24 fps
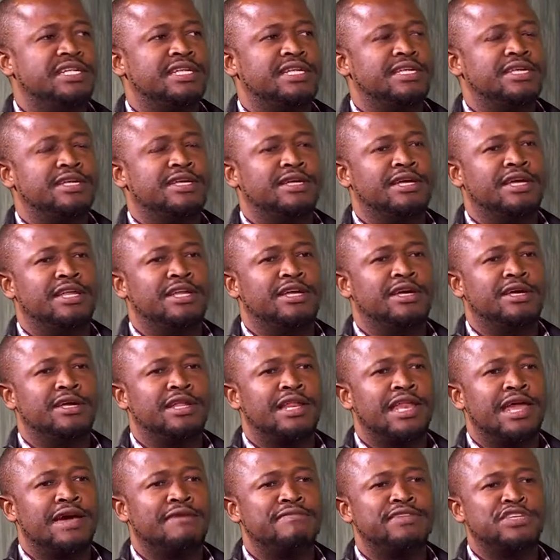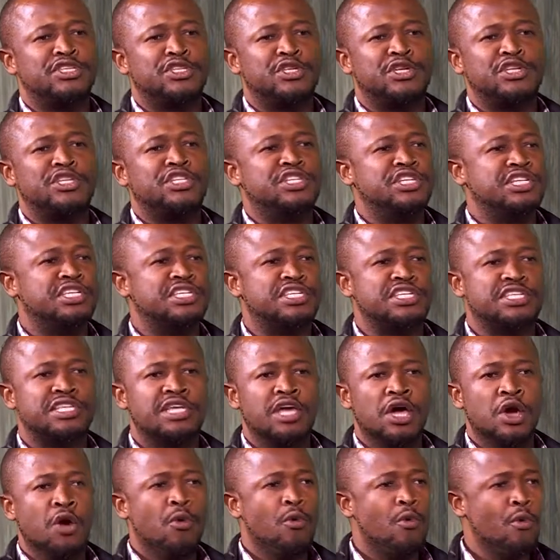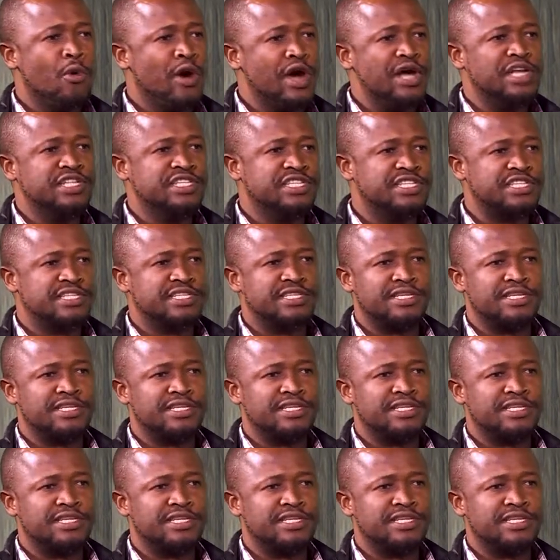You know, love is not just words.